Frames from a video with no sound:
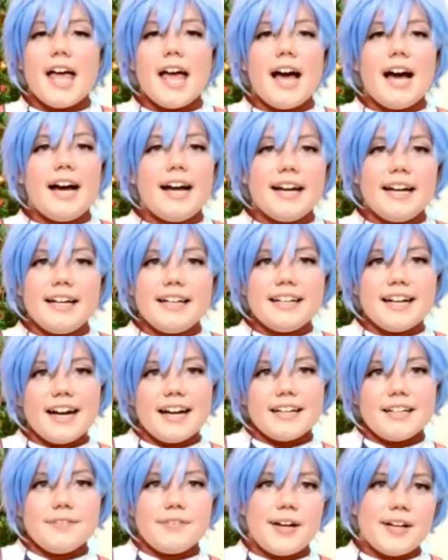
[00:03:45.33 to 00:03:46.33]
I
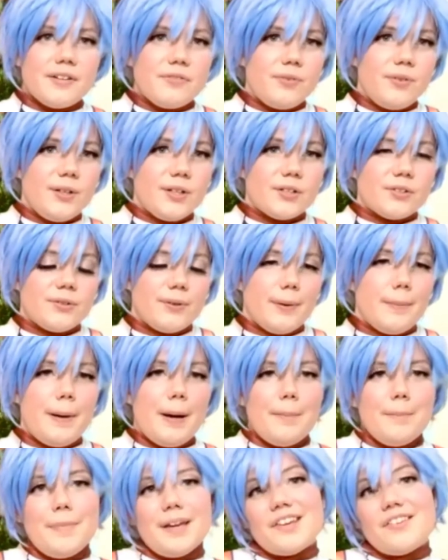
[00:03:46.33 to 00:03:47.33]
kind of had fears
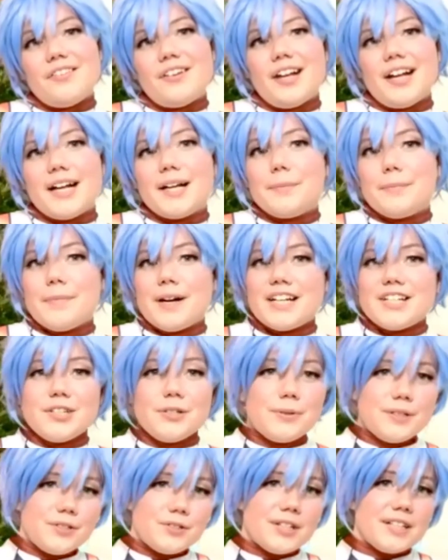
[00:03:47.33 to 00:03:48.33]
about mixing my
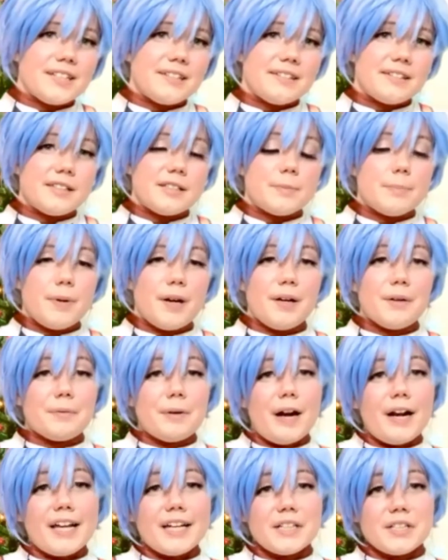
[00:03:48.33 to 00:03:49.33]
two interests, but
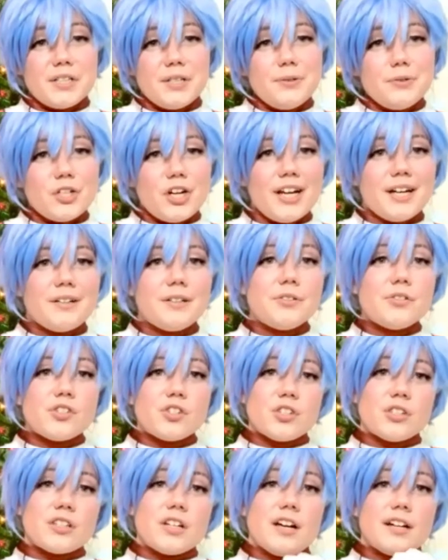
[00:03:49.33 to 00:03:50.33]
running two channels
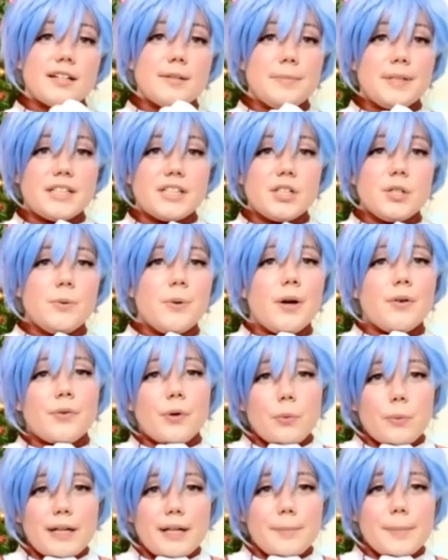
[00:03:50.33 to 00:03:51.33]
just got to be too
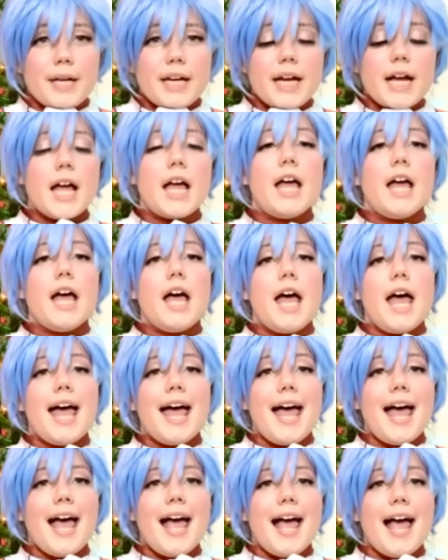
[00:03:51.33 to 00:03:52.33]
overwhelming.
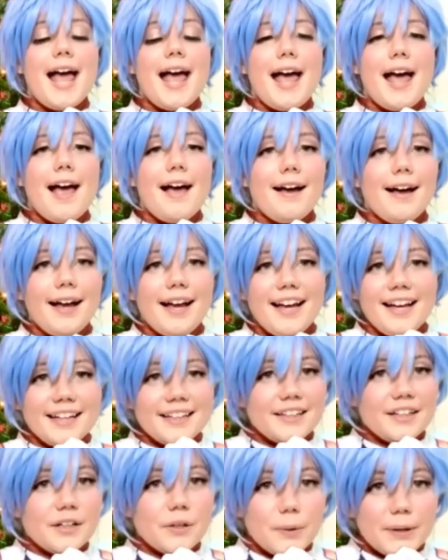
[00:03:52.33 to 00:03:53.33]
And
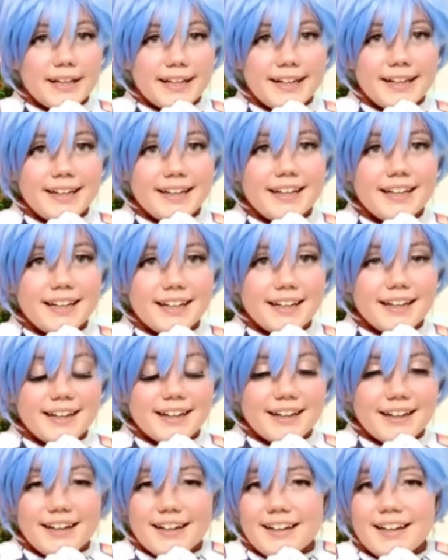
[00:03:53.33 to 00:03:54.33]
you know what?
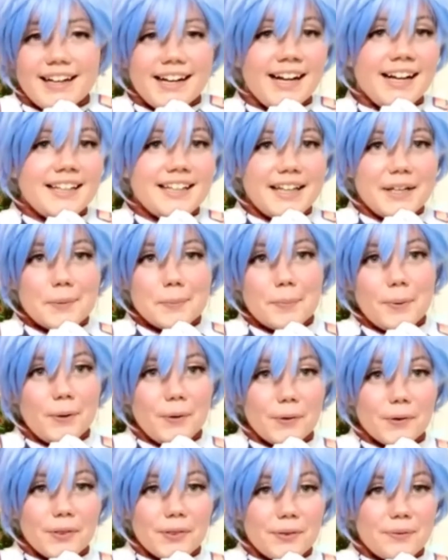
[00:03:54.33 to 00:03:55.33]
I like
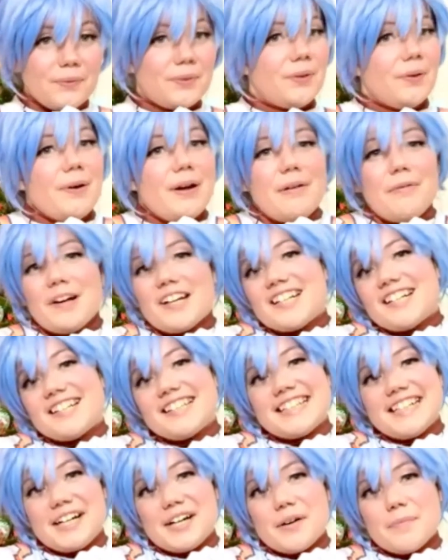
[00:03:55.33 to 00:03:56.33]
both, so I want to
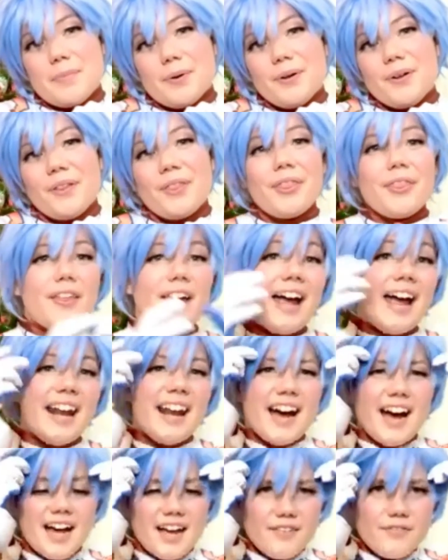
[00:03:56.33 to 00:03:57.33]
share both. And
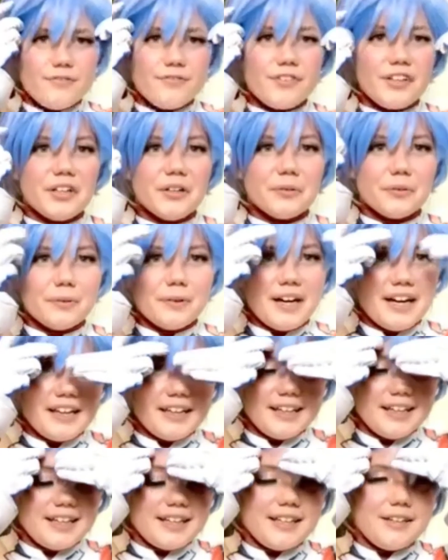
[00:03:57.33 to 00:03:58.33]
I feel
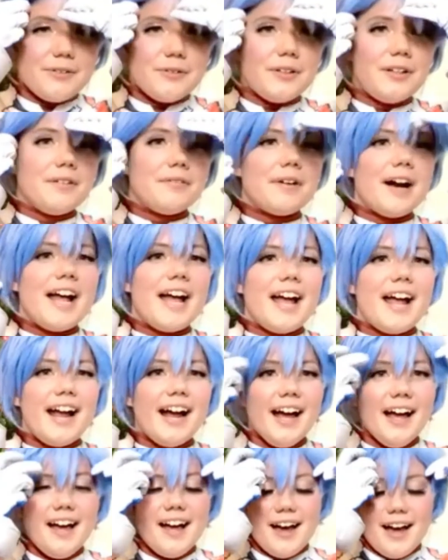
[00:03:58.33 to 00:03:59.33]
really cute in Ray.
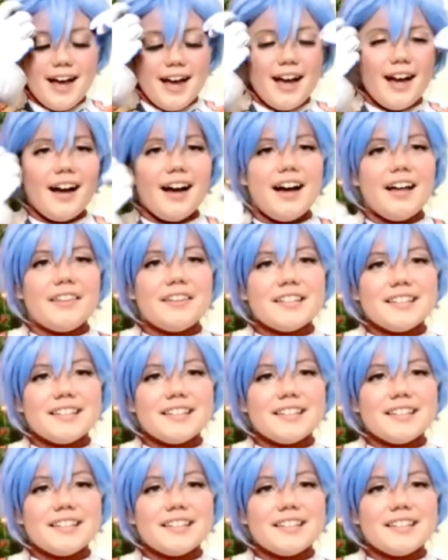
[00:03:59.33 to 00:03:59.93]
This